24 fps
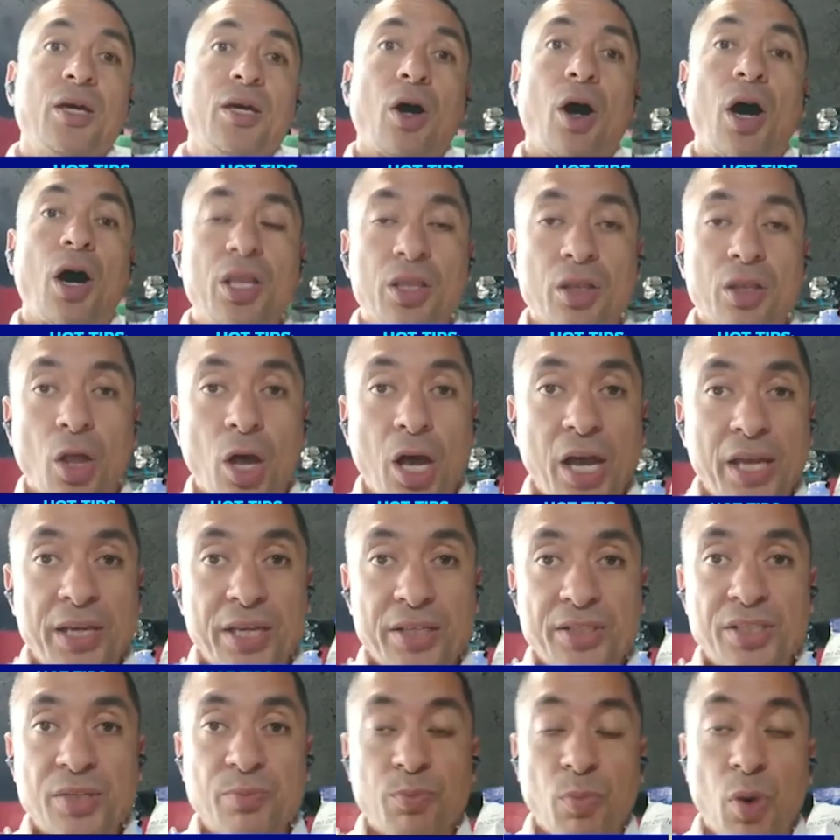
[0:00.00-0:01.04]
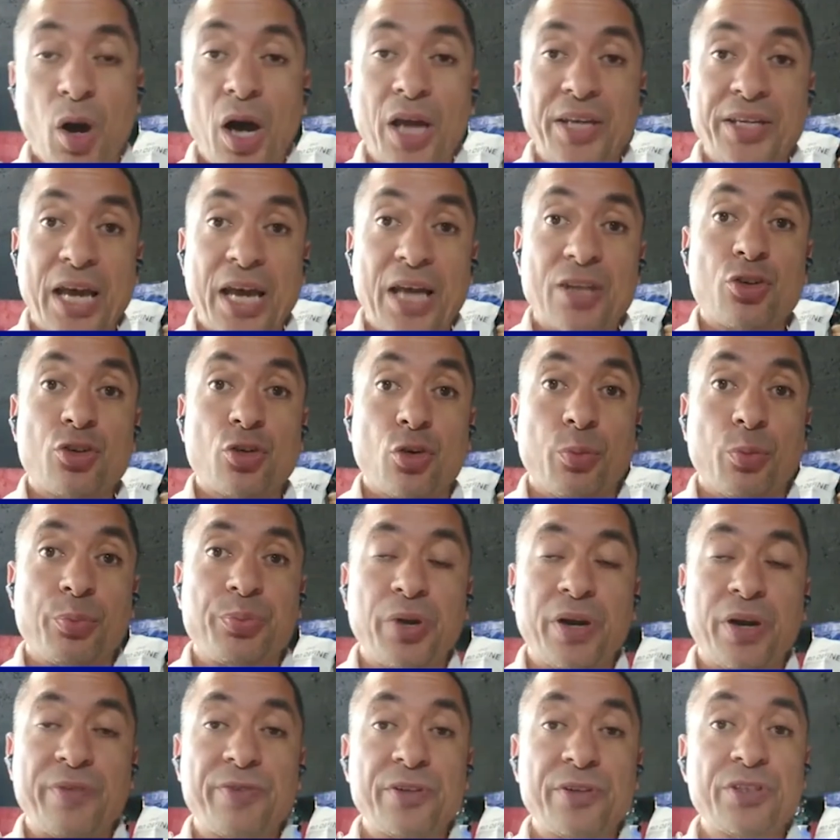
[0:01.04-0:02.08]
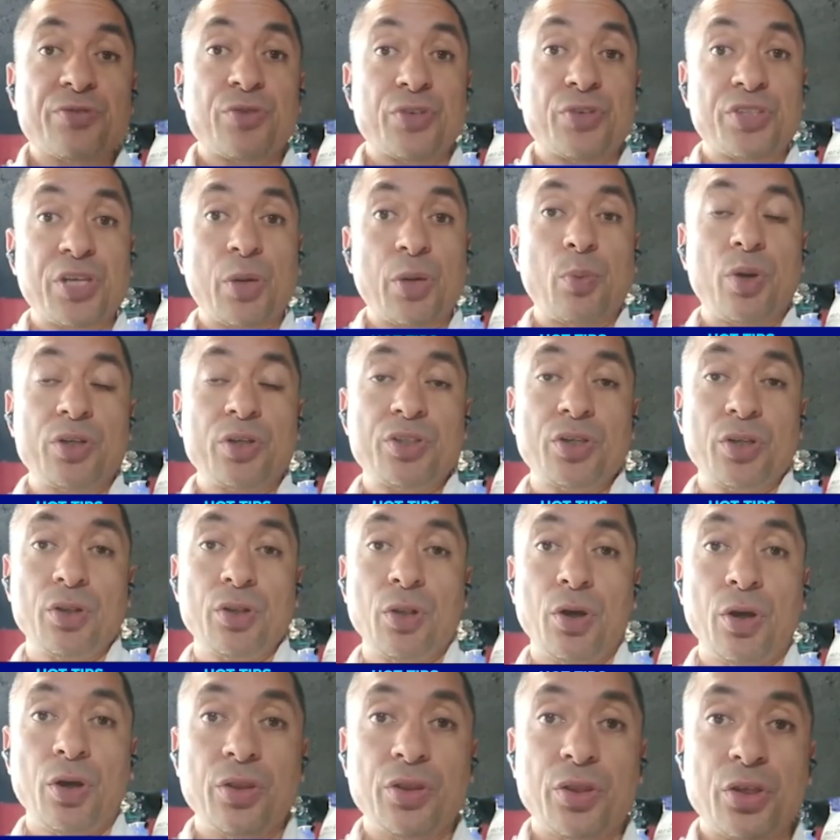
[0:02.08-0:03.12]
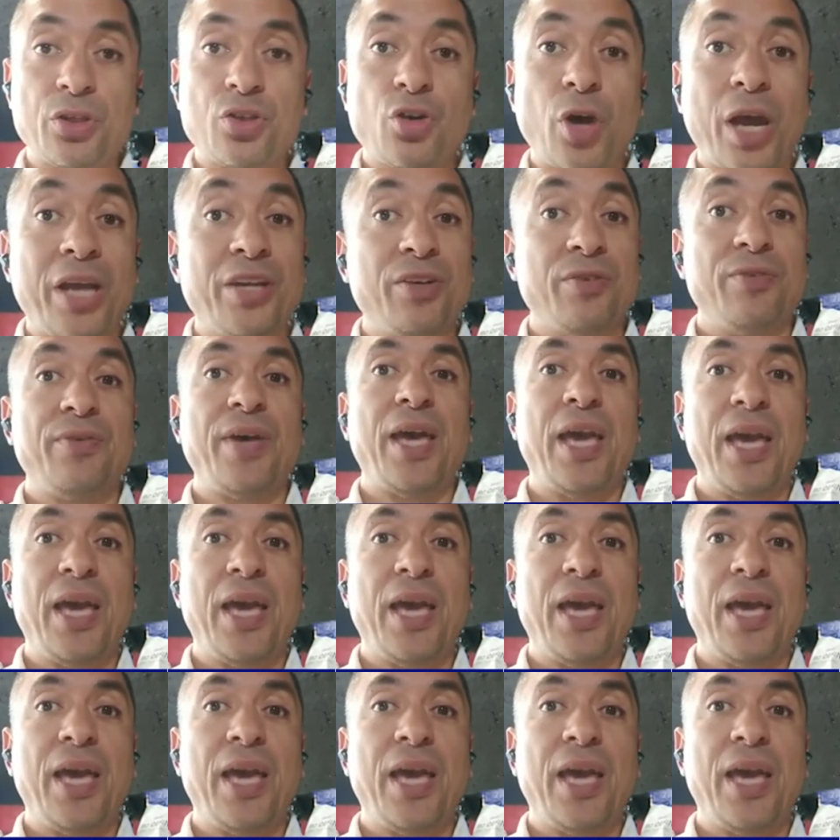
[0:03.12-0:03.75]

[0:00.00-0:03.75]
Online isn't my natural preference for someone to learn the trade of